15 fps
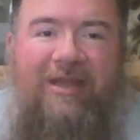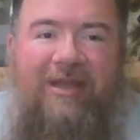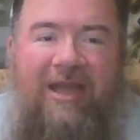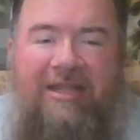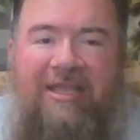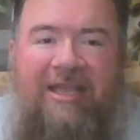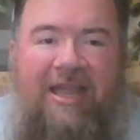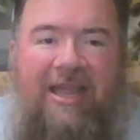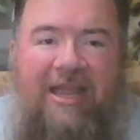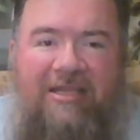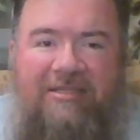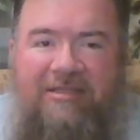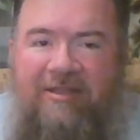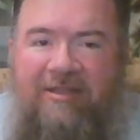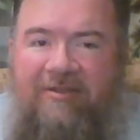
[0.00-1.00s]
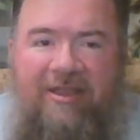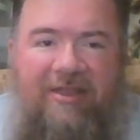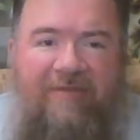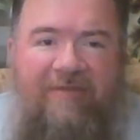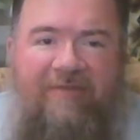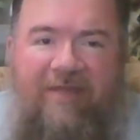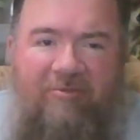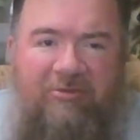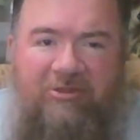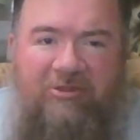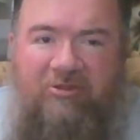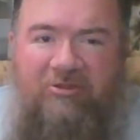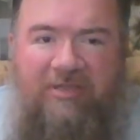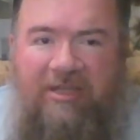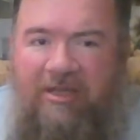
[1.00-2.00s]
I think I asked her if that was
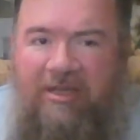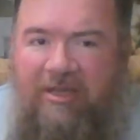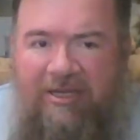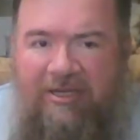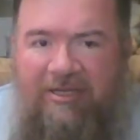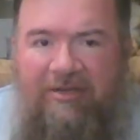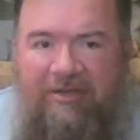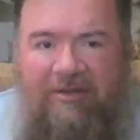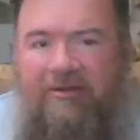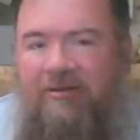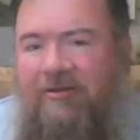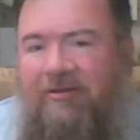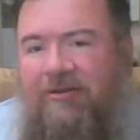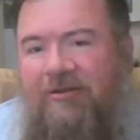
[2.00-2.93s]
her son, or